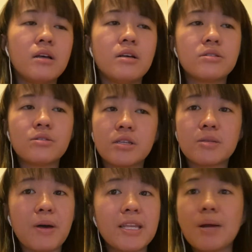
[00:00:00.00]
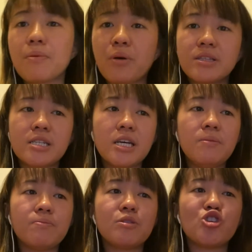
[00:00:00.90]
So this is my number one
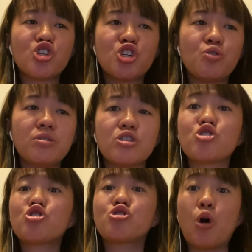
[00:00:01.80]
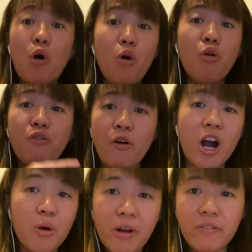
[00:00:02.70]
tip. Shoot so
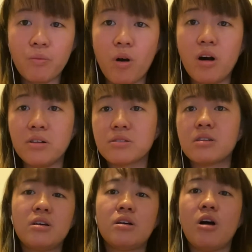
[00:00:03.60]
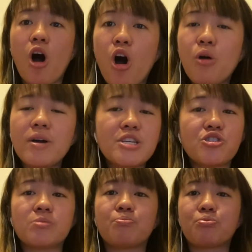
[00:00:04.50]
far away from walls. Always
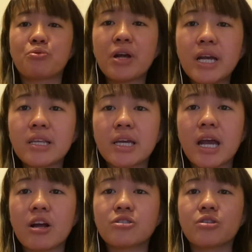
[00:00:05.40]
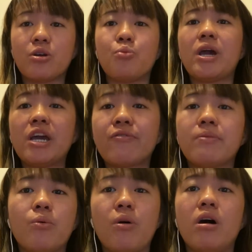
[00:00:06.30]
just bring the character away from
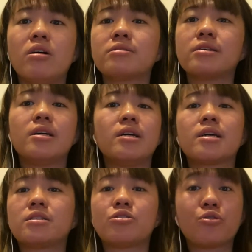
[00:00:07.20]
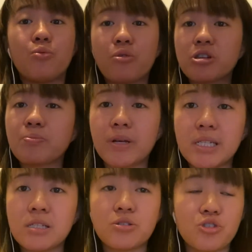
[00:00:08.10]
the walls because they're the worst
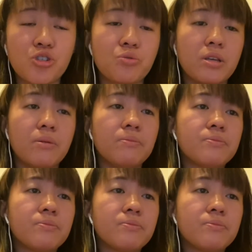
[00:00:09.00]
places to shoot them.